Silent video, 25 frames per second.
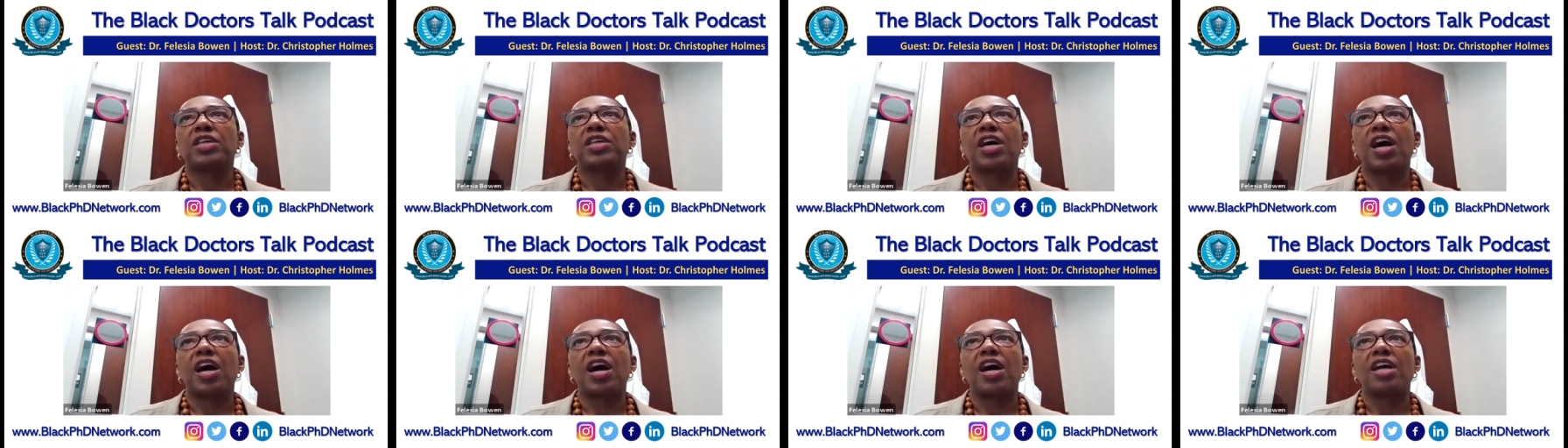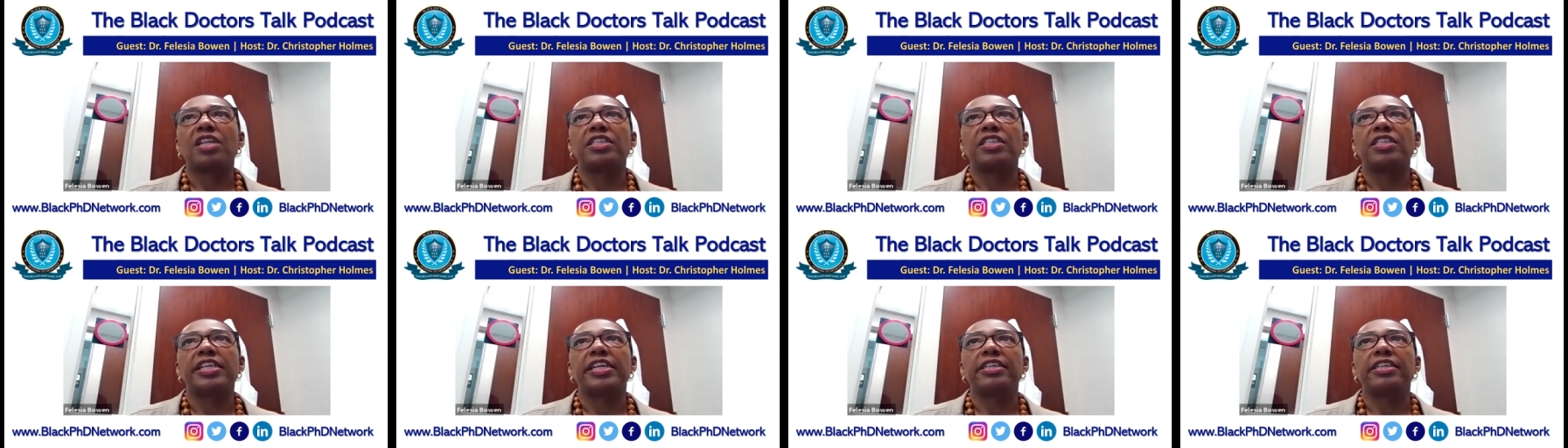with
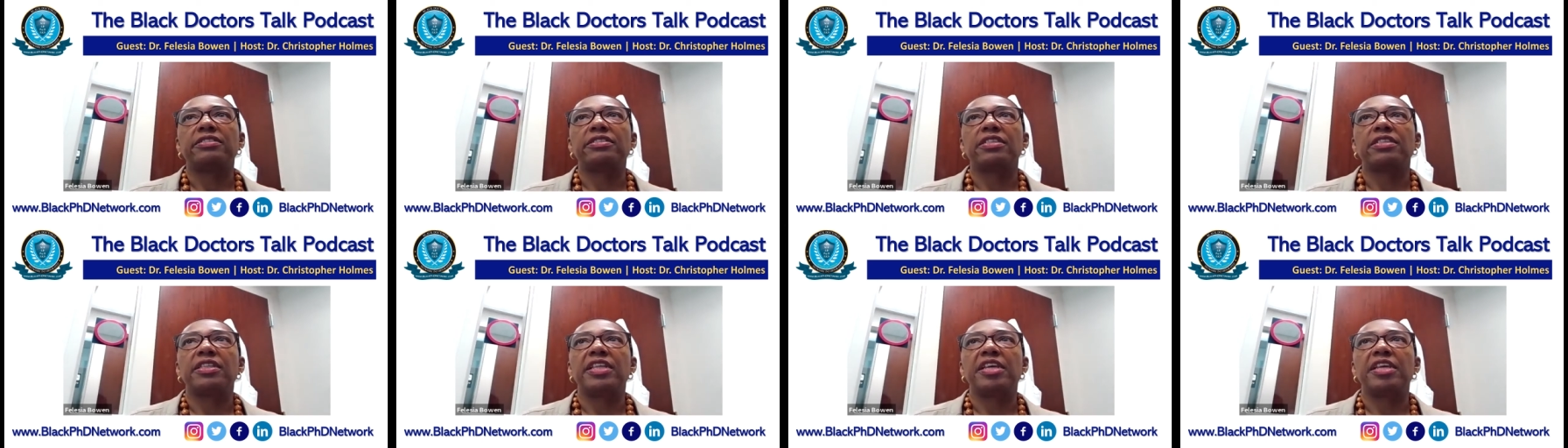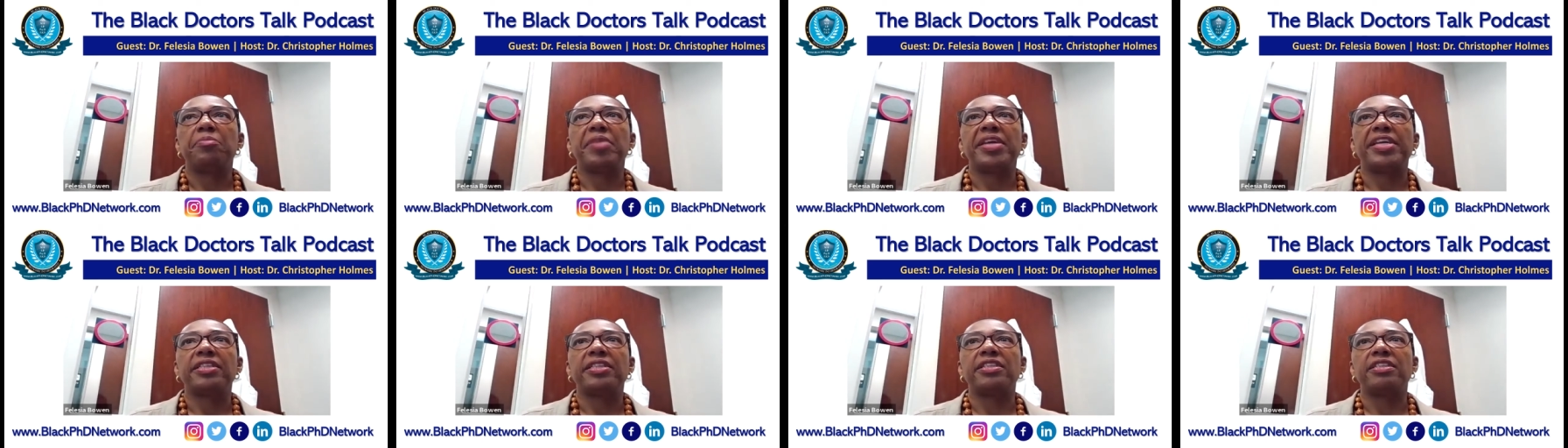colleagues and
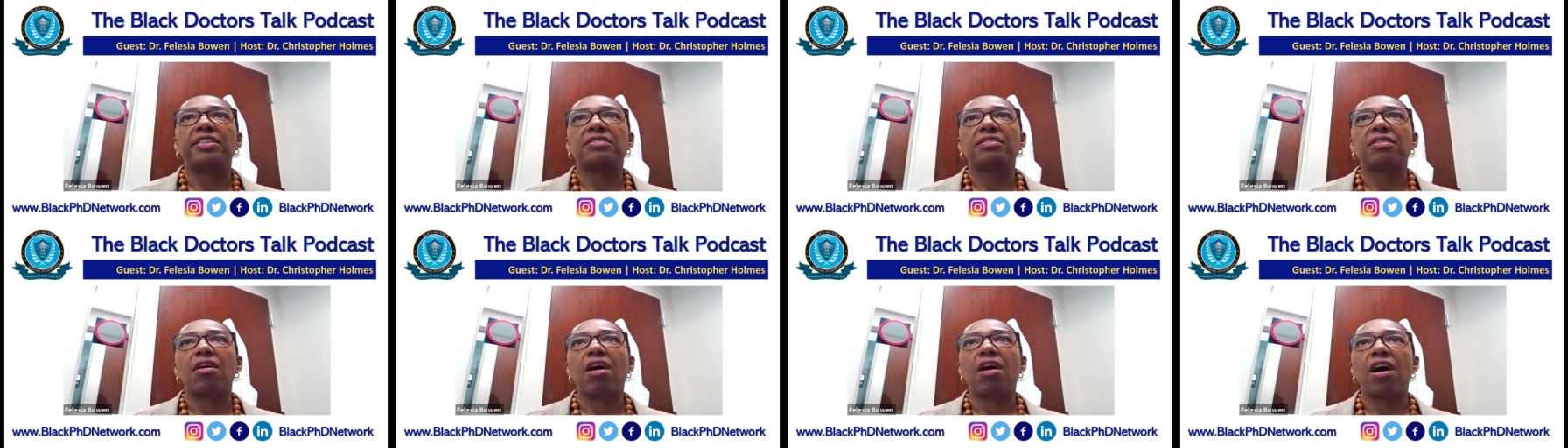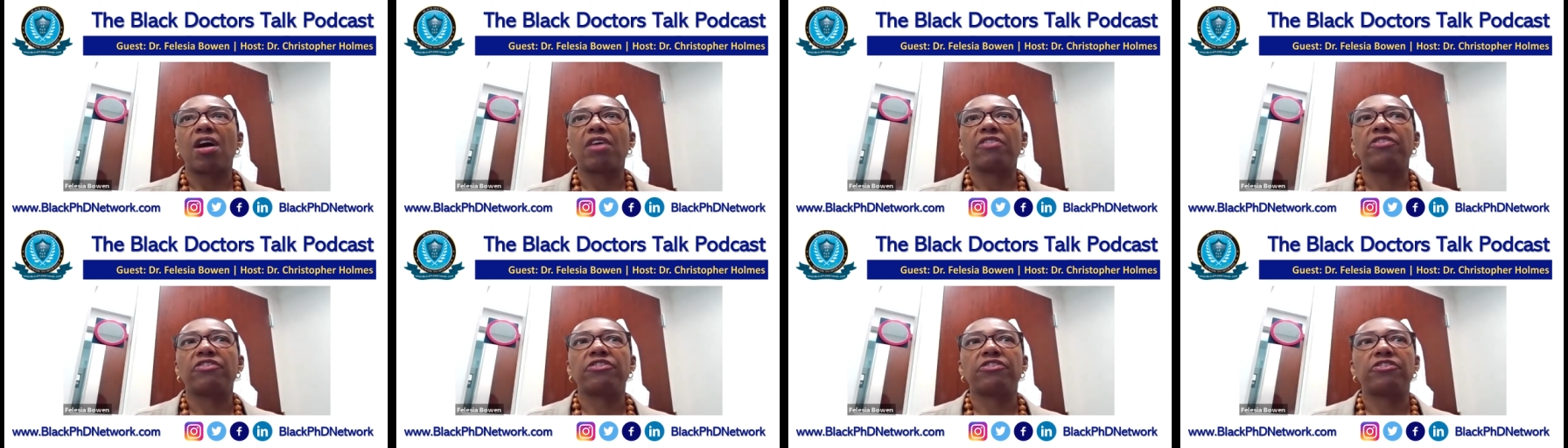they make these
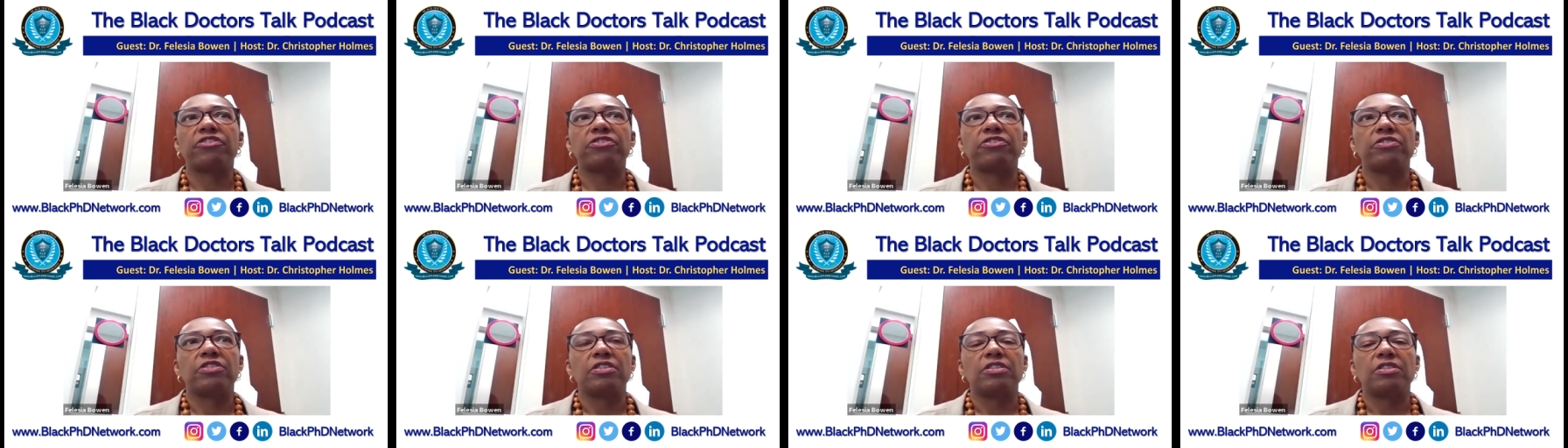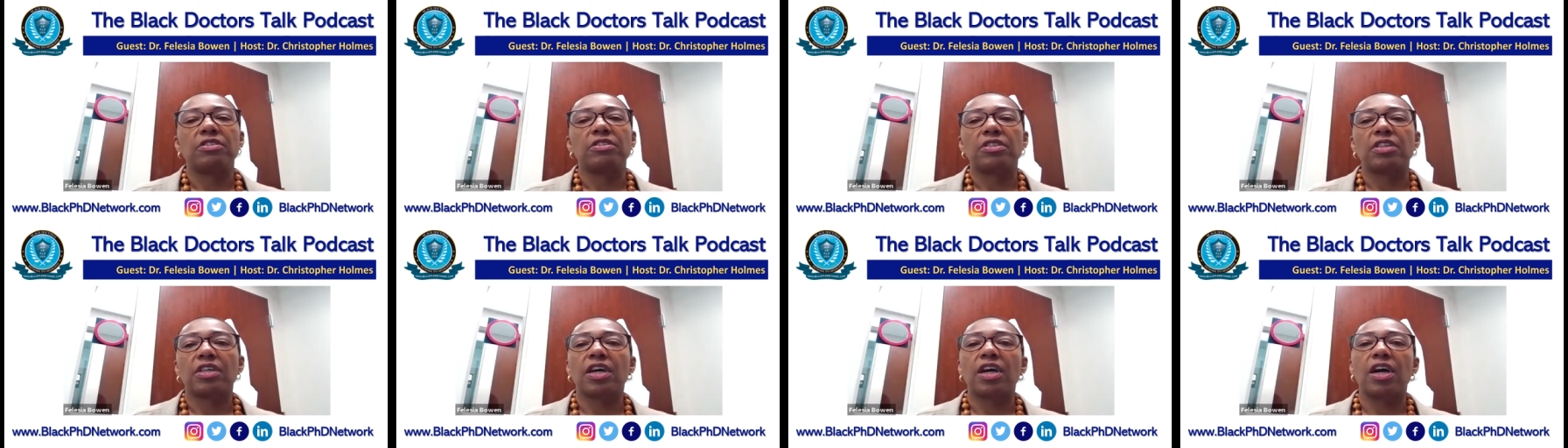off
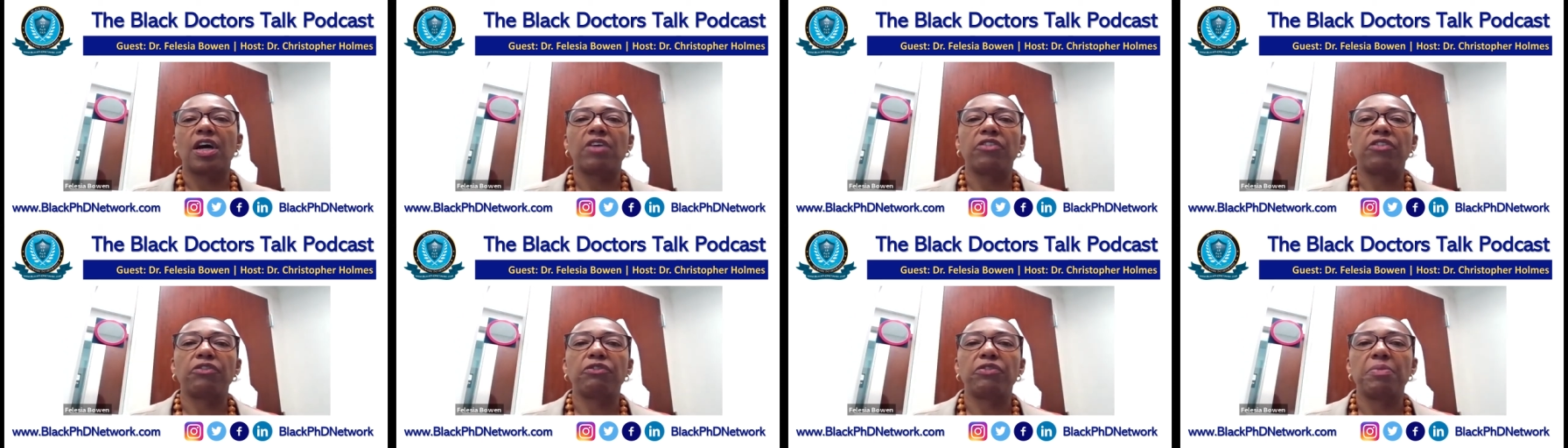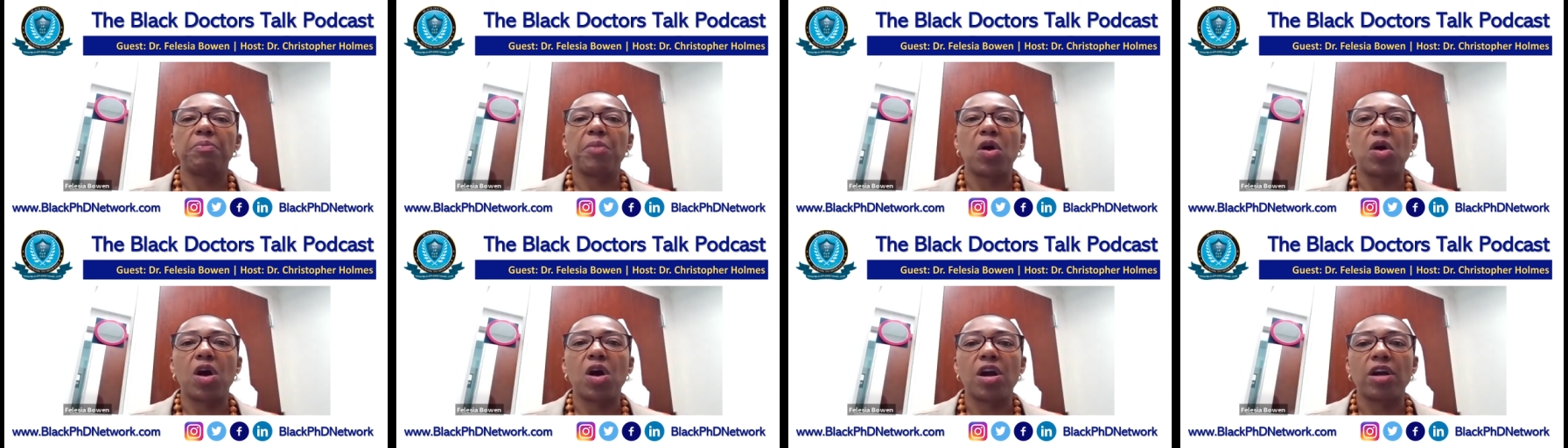the cuff
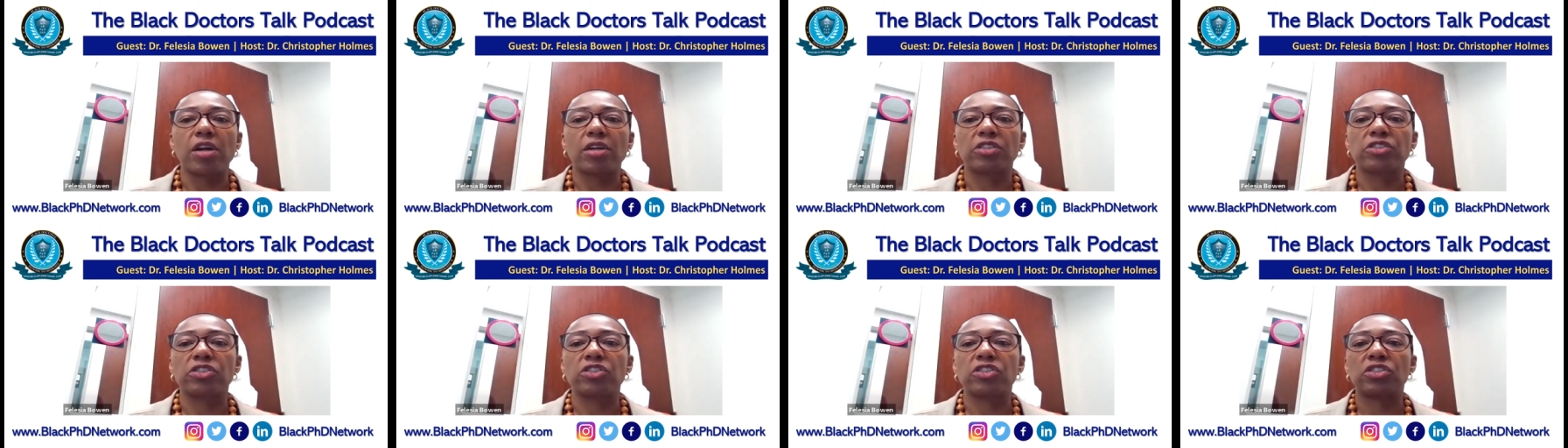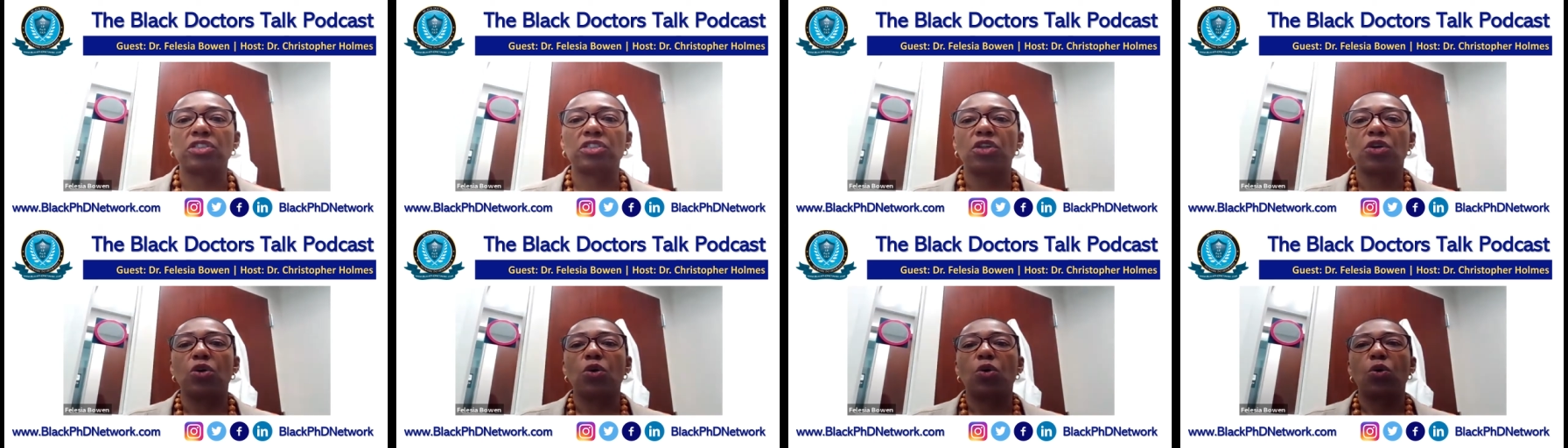
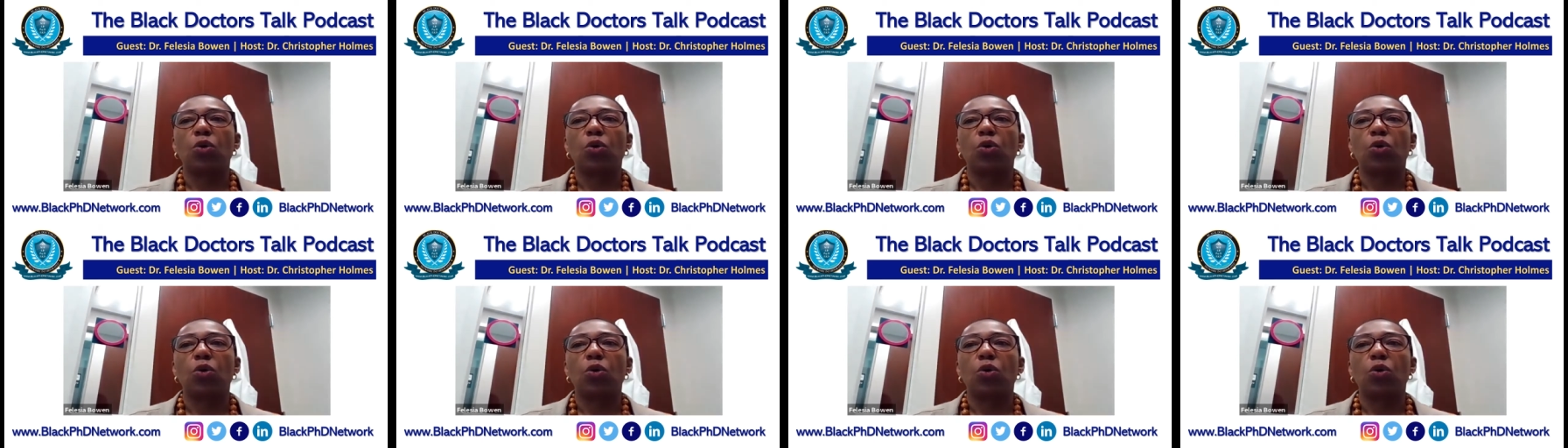remarks,